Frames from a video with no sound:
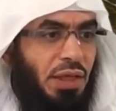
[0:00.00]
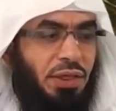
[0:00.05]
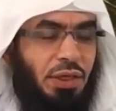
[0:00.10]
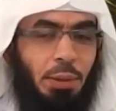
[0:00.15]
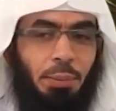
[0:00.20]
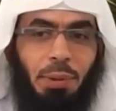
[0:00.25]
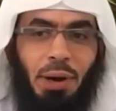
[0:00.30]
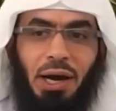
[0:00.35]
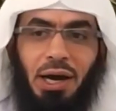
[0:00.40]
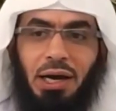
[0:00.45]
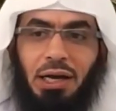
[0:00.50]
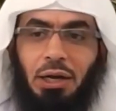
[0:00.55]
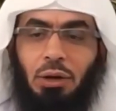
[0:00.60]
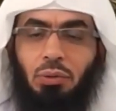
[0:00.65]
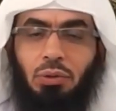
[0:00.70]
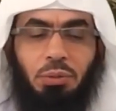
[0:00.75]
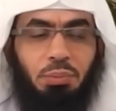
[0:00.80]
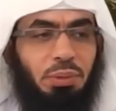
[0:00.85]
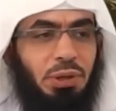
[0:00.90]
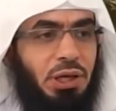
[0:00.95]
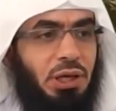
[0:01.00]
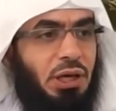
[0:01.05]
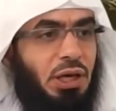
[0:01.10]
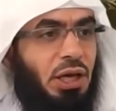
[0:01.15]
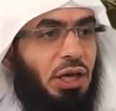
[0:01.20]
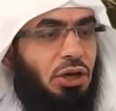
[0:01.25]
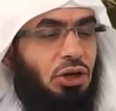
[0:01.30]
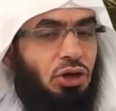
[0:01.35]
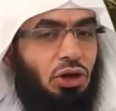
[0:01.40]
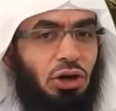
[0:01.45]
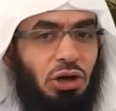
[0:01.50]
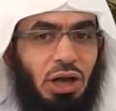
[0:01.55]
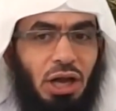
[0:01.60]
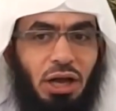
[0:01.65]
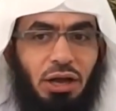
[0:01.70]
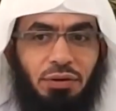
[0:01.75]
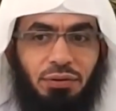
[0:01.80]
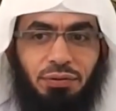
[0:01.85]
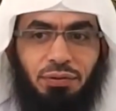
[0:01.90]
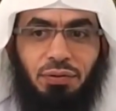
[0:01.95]
The barakah will be in your
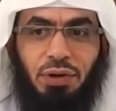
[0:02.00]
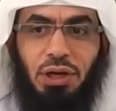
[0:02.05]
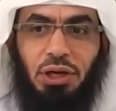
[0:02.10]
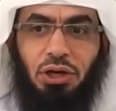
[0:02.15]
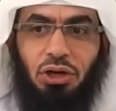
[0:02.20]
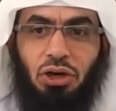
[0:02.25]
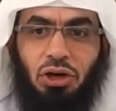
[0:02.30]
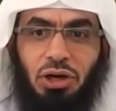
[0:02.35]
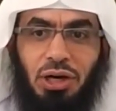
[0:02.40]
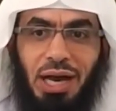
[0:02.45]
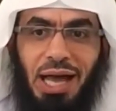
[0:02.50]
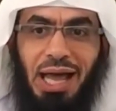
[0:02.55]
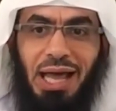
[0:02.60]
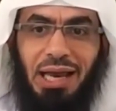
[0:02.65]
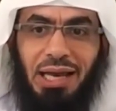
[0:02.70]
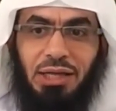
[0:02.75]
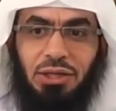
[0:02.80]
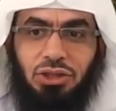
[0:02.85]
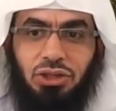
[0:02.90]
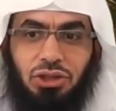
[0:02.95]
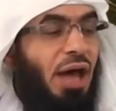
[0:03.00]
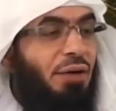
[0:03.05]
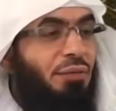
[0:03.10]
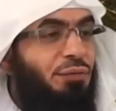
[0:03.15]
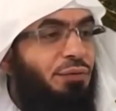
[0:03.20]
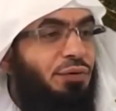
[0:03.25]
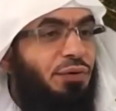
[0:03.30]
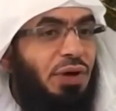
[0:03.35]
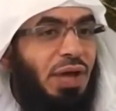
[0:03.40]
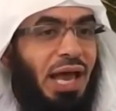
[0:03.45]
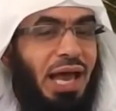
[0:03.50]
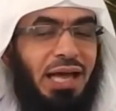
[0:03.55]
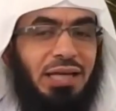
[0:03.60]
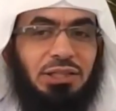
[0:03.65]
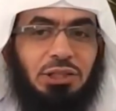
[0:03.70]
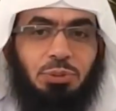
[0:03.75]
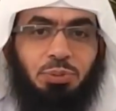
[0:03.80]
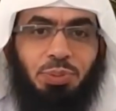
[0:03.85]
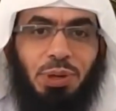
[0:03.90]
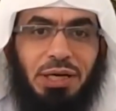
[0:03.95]
life, in your knowledge. Every
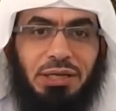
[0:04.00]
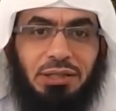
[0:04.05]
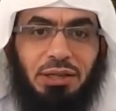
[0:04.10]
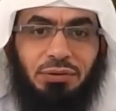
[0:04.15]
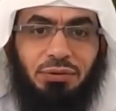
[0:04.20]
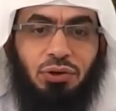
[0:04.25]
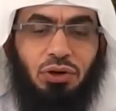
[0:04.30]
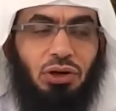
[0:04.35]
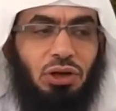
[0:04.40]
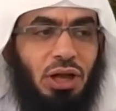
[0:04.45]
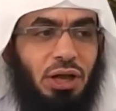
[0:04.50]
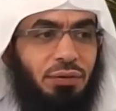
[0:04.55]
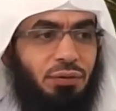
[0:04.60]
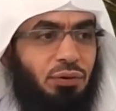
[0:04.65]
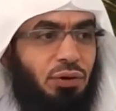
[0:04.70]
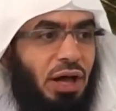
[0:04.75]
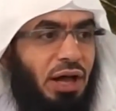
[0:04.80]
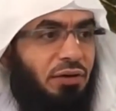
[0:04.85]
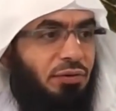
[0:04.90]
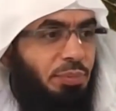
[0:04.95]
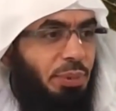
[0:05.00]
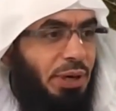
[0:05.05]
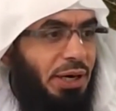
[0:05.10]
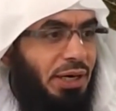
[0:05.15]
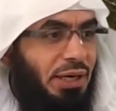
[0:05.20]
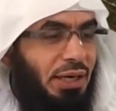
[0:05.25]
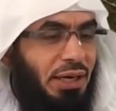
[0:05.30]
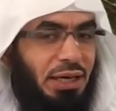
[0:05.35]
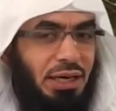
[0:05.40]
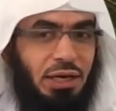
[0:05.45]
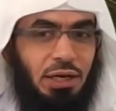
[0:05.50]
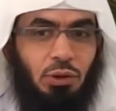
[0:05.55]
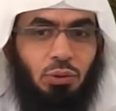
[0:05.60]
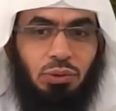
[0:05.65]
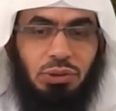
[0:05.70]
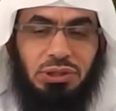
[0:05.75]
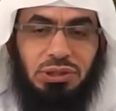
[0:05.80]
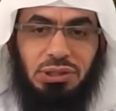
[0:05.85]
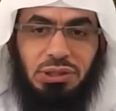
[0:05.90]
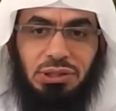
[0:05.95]
aspect of your life will have barakah in it
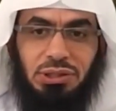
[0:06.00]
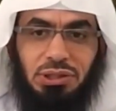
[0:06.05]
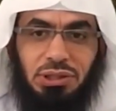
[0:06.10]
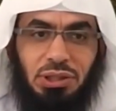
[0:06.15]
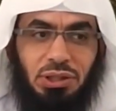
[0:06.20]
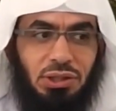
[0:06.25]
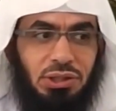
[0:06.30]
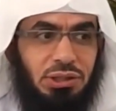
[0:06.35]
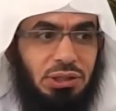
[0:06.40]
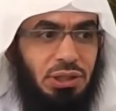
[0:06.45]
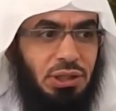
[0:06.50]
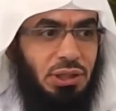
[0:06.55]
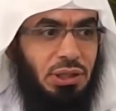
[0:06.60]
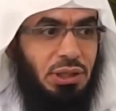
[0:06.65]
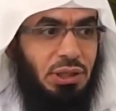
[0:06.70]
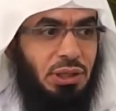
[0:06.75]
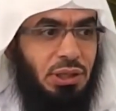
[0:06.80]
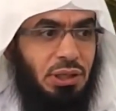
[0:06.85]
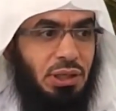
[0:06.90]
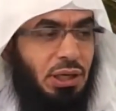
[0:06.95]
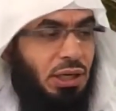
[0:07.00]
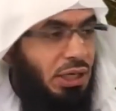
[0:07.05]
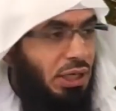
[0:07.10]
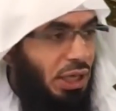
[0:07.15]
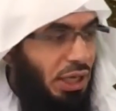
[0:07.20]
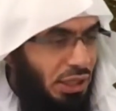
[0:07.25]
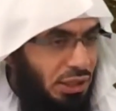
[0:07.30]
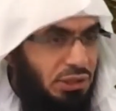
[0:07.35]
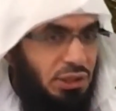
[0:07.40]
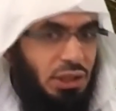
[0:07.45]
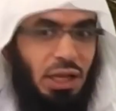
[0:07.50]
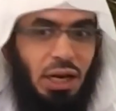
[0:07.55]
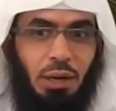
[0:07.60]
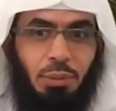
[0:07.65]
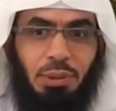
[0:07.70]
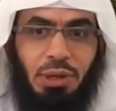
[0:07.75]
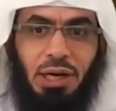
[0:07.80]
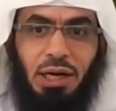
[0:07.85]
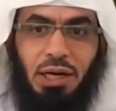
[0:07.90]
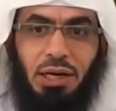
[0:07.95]
with sincerity. In
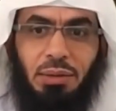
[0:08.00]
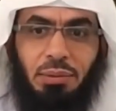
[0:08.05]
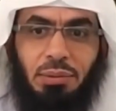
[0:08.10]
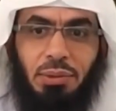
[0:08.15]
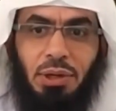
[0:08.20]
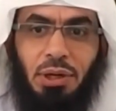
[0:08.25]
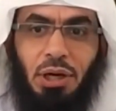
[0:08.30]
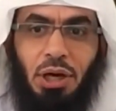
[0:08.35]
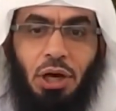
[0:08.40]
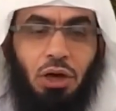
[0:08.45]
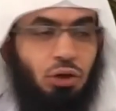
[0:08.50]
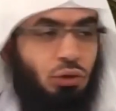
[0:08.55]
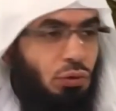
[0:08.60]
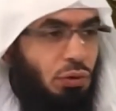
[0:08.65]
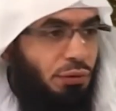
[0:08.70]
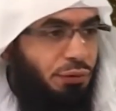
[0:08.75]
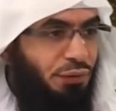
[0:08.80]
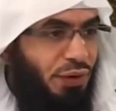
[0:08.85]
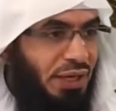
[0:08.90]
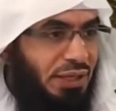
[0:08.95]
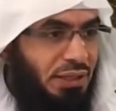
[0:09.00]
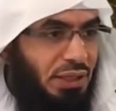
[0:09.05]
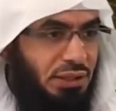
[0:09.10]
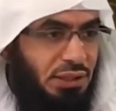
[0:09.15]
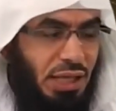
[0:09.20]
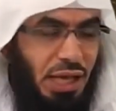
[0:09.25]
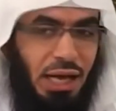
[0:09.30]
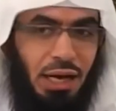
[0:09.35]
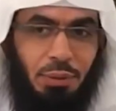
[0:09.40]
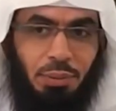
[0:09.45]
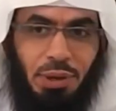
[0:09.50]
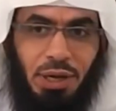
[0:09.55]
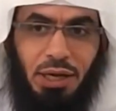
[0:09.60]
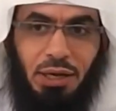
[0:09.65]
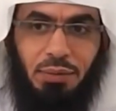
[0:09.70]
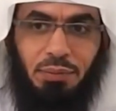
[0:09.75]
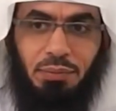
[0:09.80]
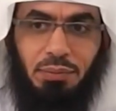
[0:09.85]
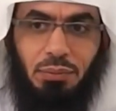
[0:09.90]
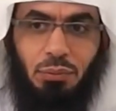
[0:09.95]
talab al-ilm, you will find the talib
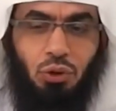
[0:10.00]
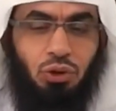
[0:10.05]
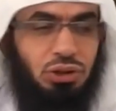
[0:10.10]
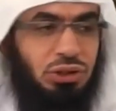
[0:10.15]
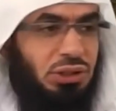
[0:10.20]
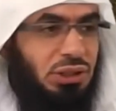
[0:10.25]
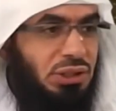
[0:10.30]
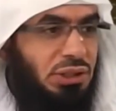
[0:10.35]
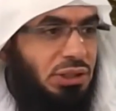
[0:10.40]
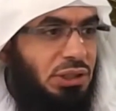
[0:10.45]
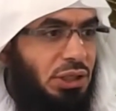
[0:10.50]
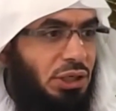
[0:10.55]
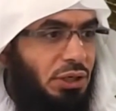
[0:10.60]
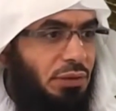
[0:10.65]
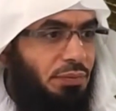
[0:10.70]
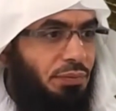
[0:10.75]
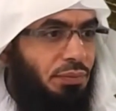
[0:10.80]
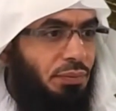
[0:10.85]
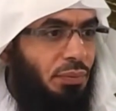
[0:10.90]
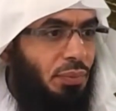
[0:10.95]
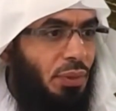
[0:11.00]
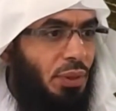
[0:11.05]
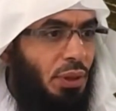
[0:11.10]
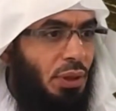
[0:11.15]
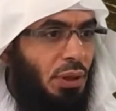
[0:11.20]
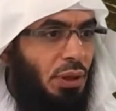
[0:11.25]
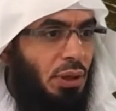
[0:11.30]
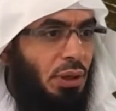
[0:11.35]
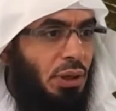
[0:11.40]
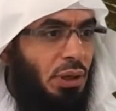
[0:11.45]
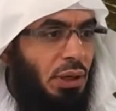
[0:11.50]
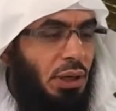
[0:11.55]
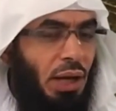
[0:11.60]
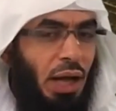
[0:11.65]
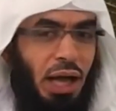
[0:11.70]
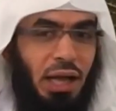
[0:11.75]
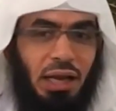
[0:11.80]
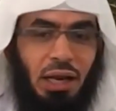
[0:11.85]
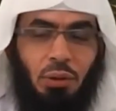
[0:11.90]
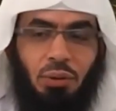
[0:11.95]
ilm who's sincere.
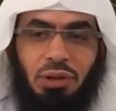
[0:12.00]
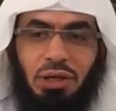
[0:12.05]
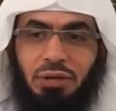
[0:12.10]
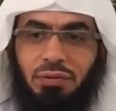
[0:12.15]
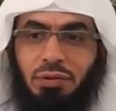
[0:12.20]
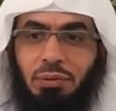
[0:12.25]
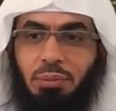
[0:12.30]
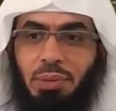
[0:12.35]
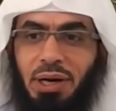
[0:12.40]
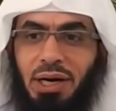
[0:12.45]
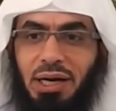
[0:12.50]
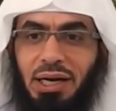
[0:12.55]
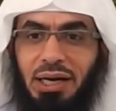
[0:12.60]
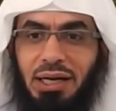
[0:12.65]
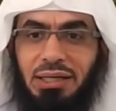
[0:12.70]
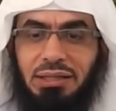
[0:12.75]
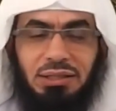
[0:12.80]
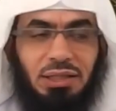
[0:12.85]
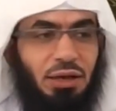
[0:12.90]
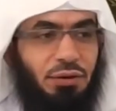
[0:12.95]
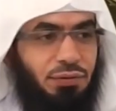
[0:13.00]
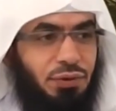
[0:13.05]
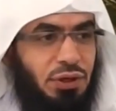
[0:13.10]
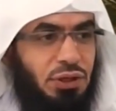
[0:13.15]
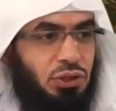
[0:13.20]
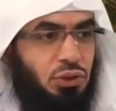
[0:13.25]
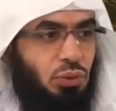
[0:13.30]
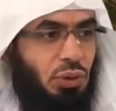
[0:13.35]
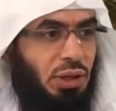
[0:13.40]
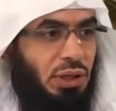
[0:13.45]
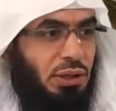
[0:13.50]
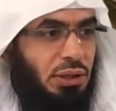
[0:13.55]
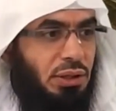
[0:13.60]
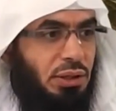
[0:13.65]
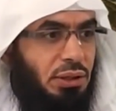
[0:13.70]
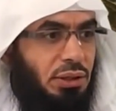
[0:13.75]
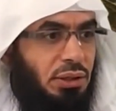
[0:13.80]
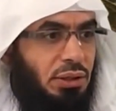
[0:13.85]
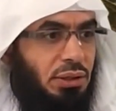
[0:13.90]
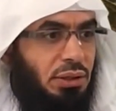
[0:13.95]
Allah will give him barakah in his life and his wealth.